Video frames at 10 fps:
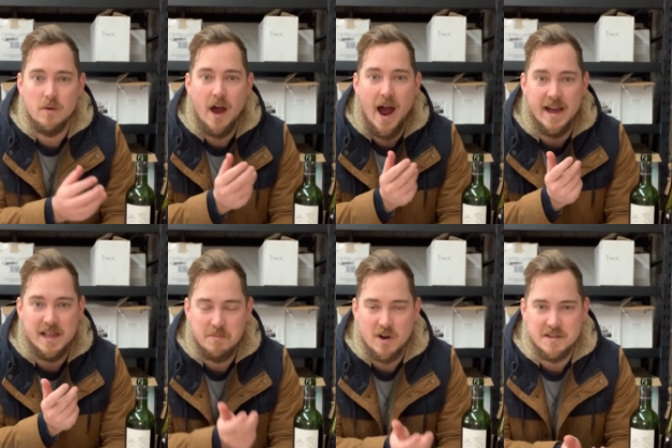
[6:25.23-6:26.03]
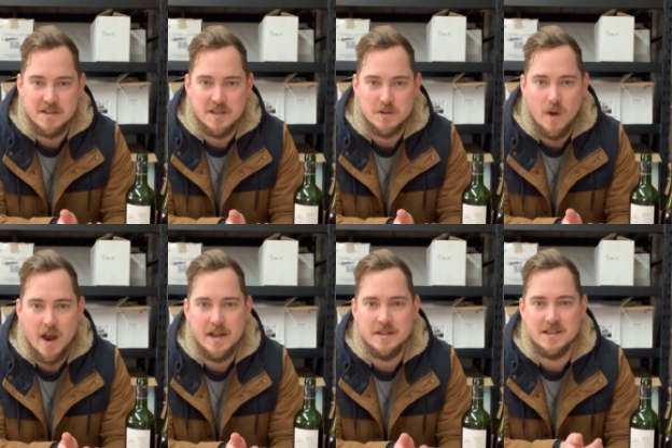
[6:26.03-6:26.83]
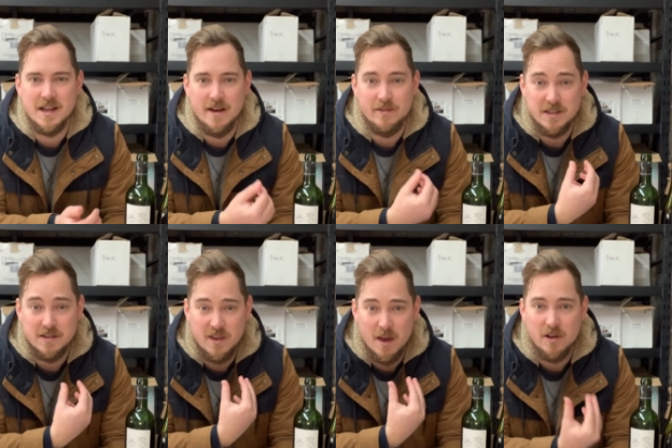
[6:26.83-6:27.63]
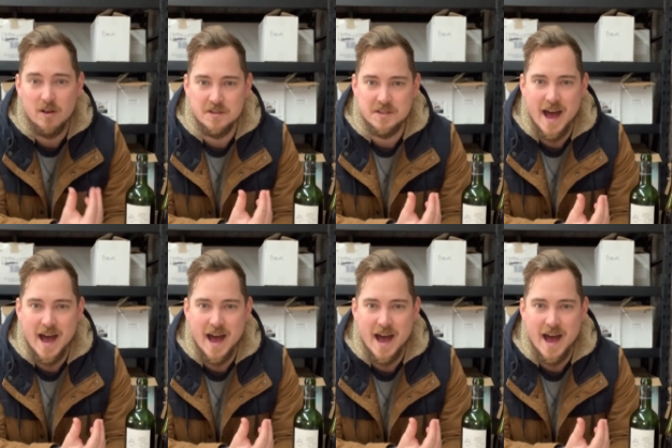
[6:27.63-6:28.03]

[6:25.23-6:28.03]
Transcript: highly processed wines that have lots of chemicals